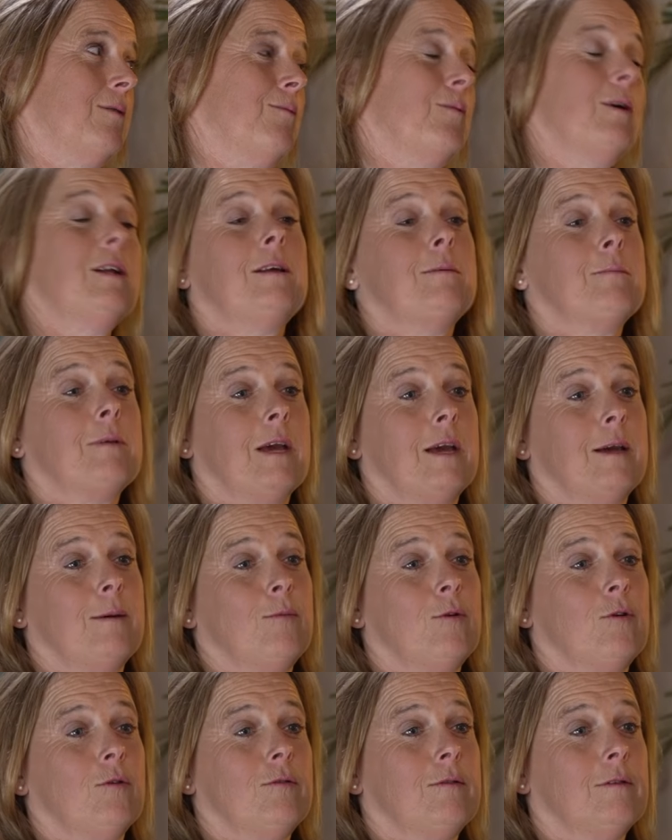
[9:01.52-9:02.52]
William came
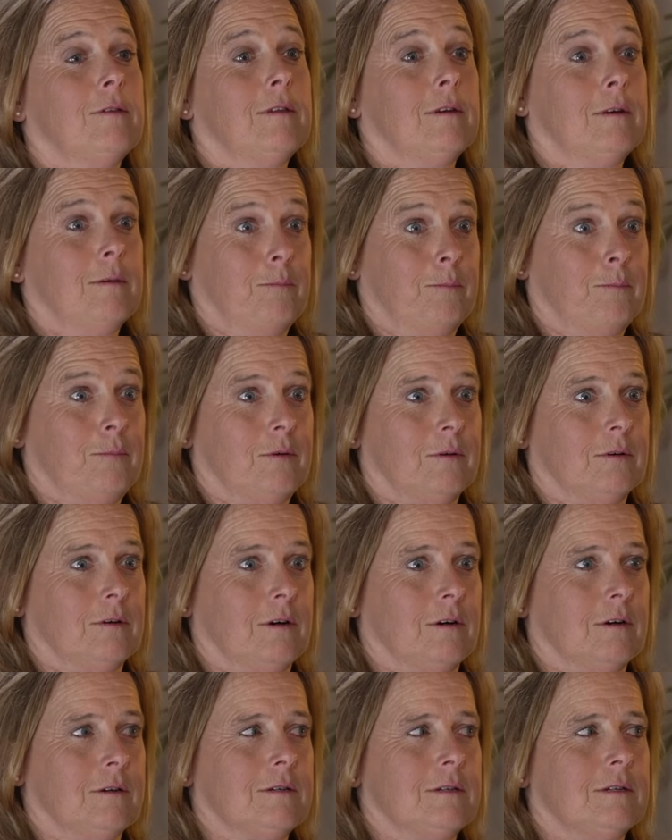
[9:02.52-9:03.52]
on the
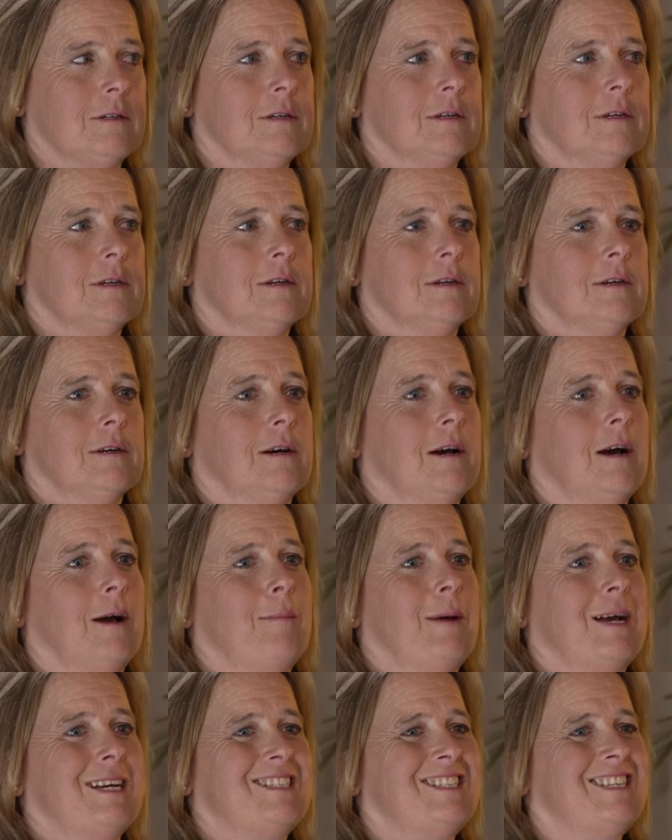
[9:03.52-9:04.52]
podcast, I'm
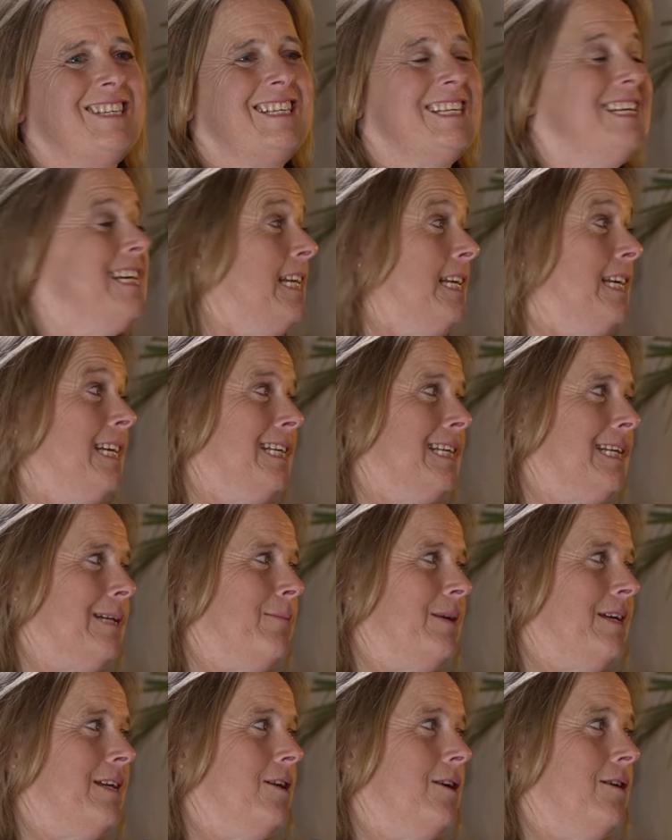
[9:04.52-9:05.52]
actually nearly a little
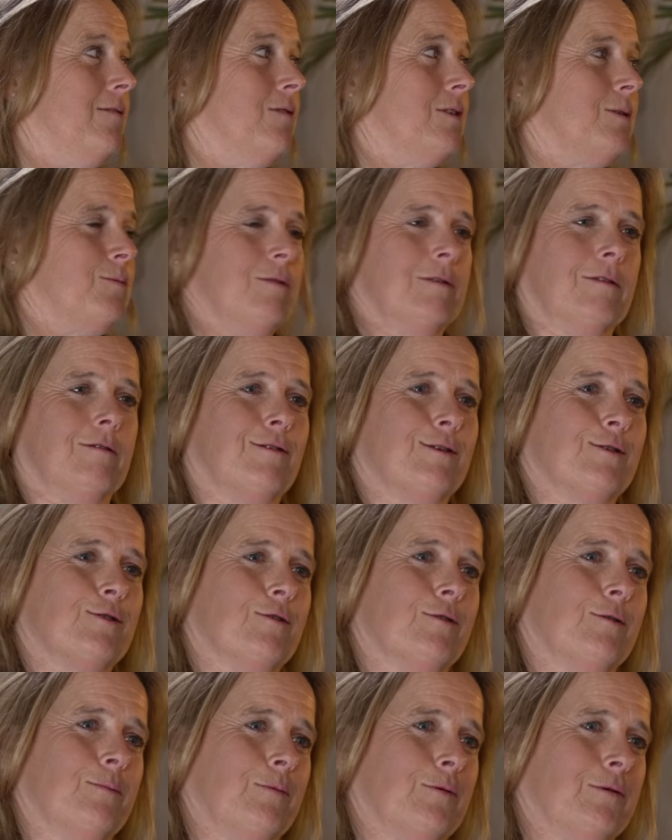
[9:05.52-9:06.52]
bit nervous with Chris
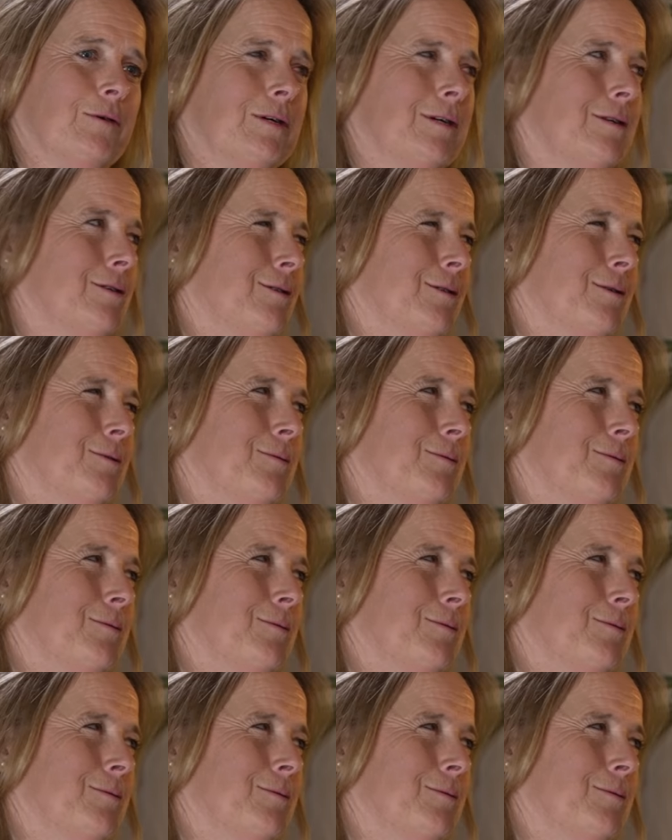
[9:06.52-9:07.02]
on the podcast as